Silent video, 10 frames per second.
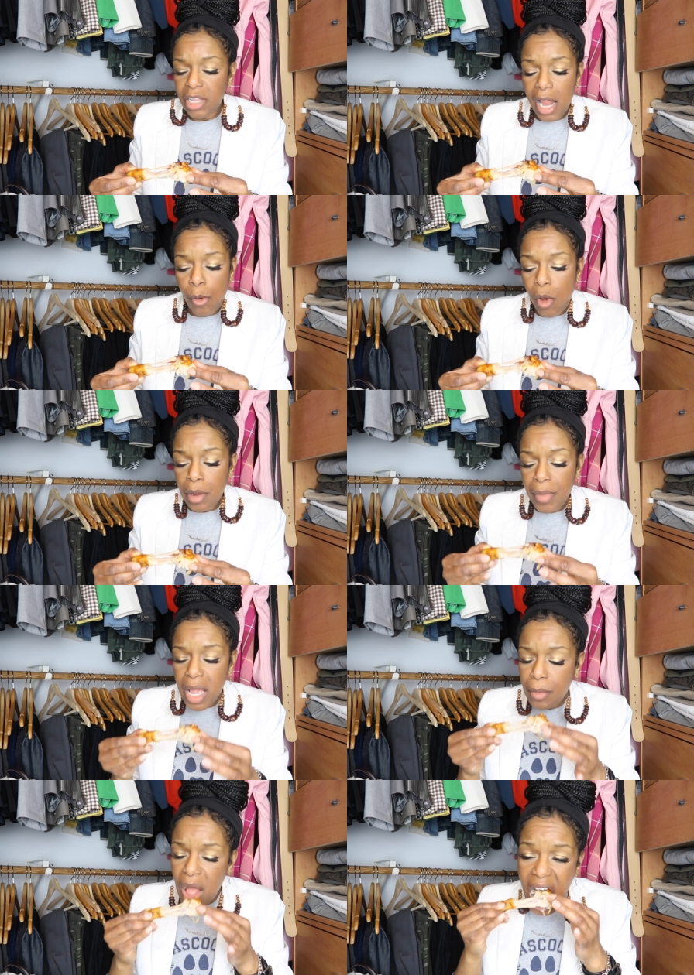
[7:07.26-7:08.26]
that I want to
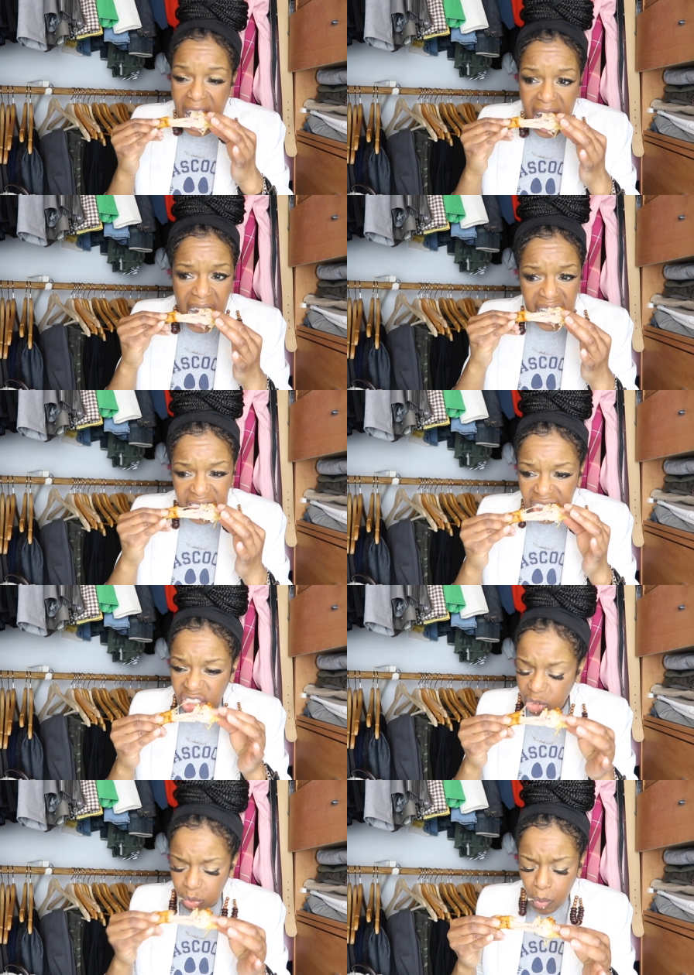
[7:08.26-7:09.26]
make, but
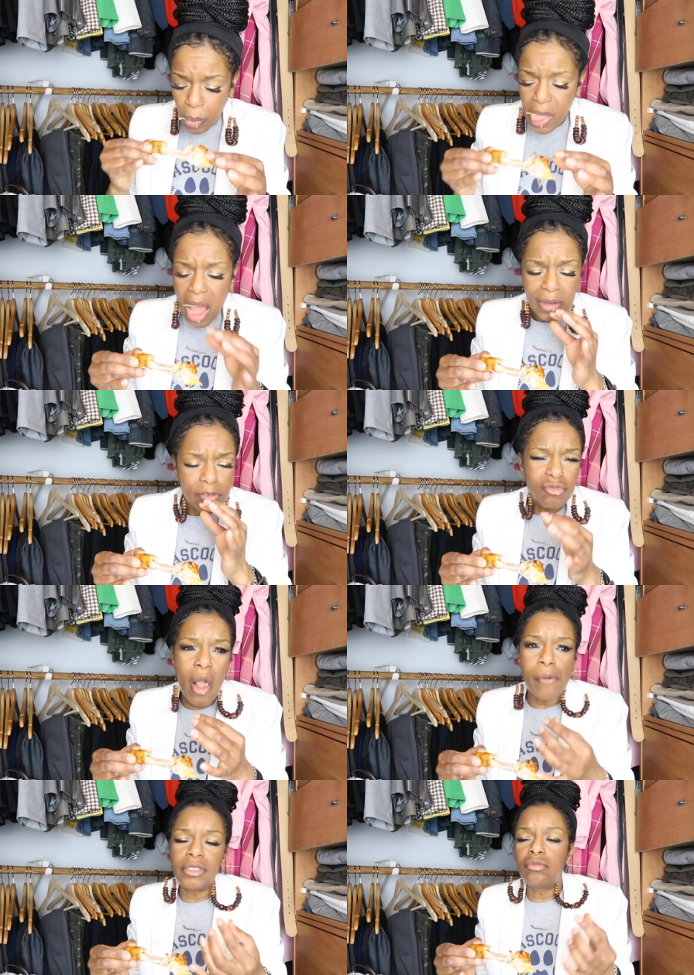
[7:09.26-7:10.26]

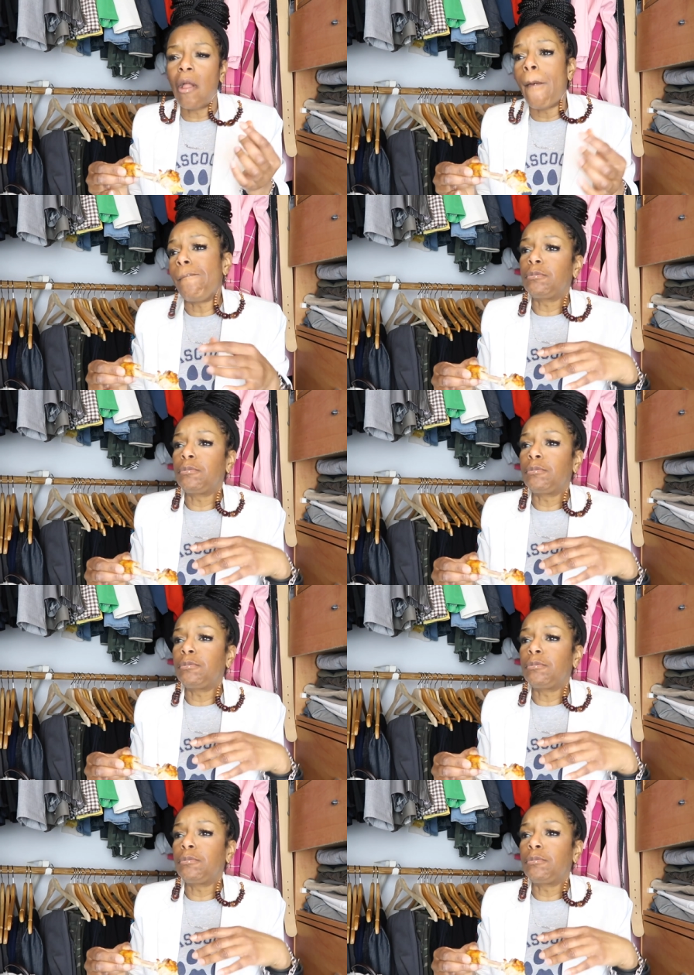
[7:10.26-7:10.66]
no, no.